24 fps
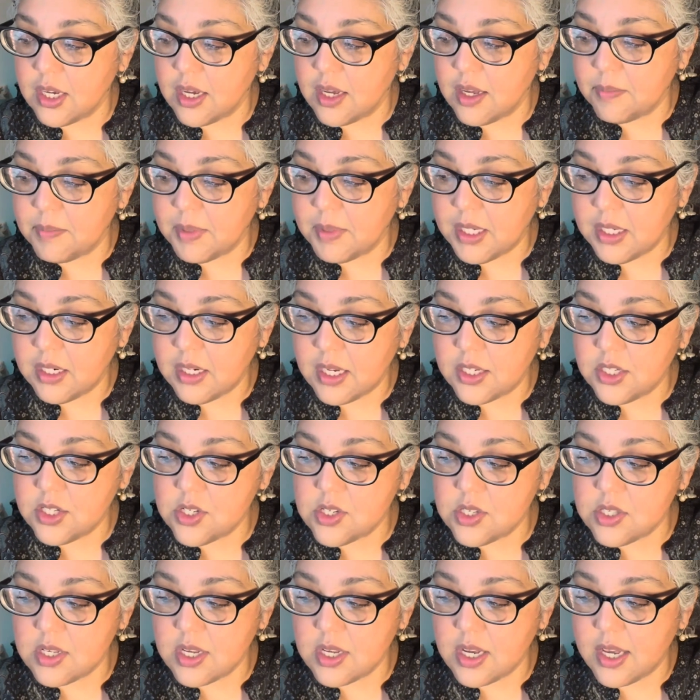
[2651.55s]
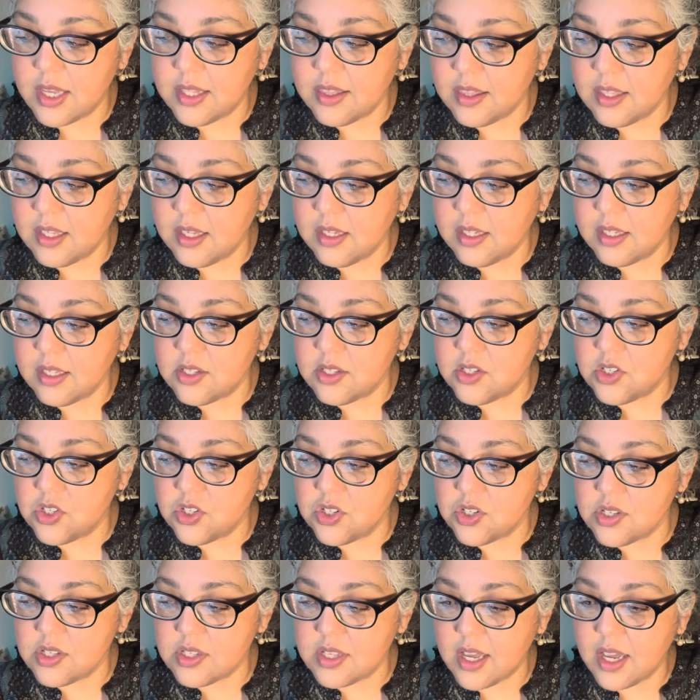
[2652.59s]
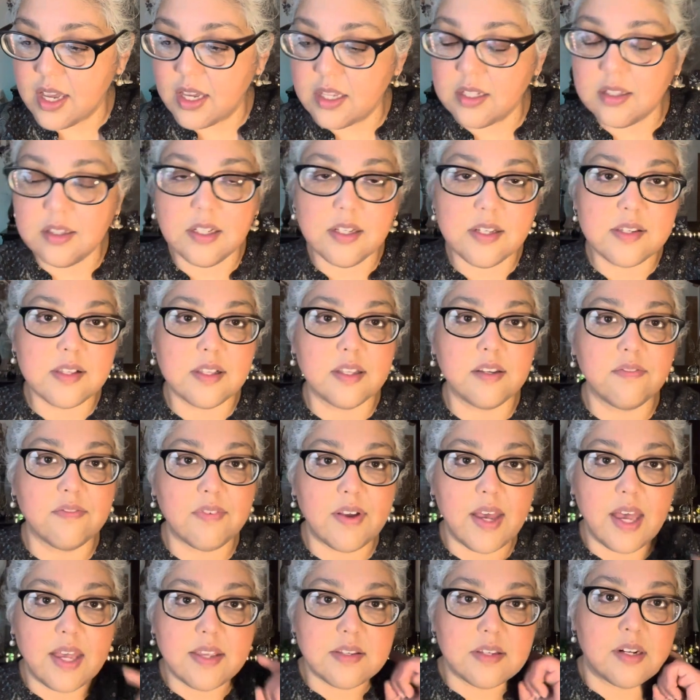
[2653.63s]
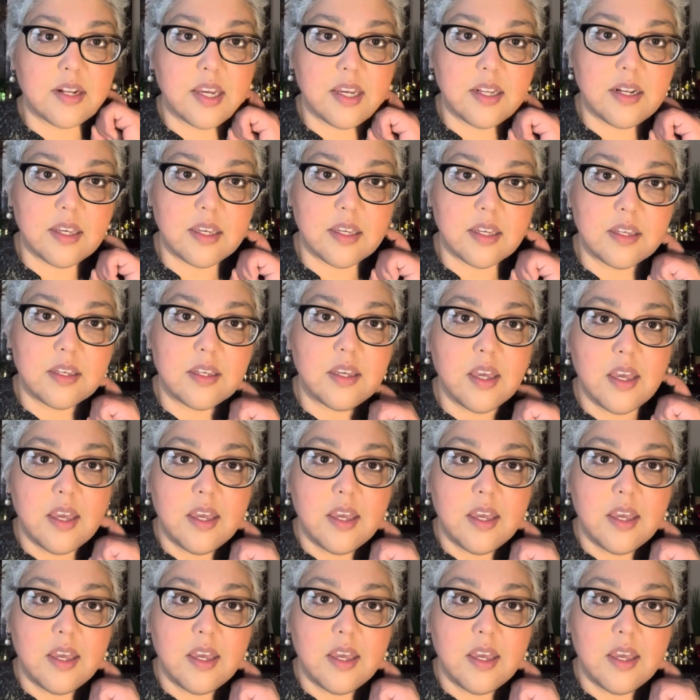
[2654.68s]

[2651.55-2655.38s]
I mean, I just, I think it's just endlessly fascinating